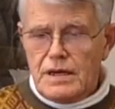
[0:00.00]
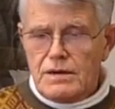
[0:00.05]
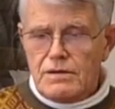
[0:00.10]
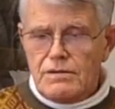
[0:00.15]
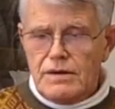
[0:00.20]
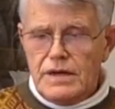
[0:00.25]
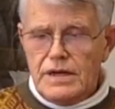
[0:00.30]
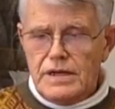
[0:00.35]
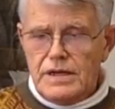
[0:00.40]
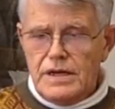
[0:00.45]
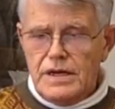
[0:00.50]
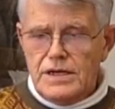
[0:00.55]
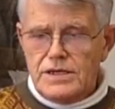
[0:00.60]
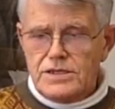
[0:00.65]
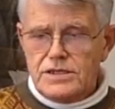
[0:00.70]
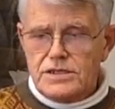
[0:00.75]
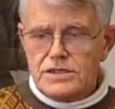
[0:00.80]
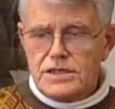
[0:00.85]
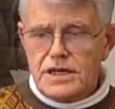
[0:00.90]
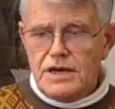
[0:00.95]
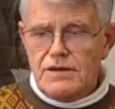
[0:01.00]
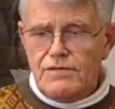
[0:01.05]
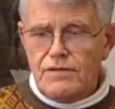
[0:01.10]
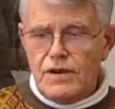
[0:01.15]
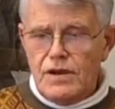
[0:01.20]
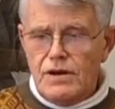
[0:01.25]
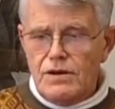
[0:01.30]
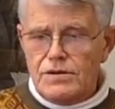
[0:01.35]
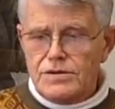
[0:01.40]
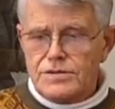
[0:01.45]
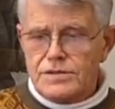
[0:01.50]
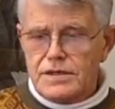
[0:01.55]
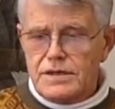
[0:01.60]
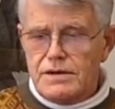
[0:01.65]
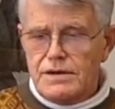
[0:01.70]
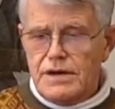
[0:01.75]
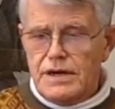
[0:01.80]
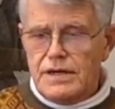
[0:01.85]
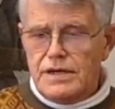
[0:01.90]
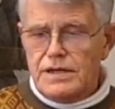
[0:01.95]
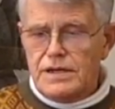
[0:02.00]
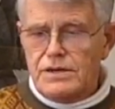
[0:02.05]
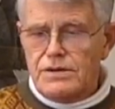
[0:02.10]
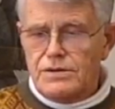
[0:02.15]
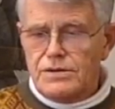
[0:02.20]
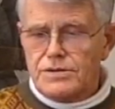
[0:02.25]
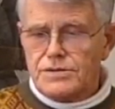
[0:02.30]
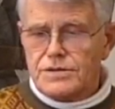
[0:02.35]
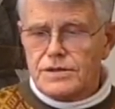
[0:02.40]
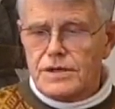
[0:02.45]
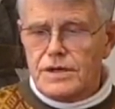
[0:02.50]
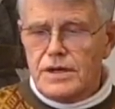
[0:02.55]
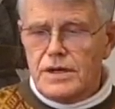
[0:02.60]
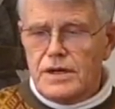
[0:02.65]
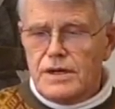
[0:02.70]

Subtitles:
Great nations have lost their ideals,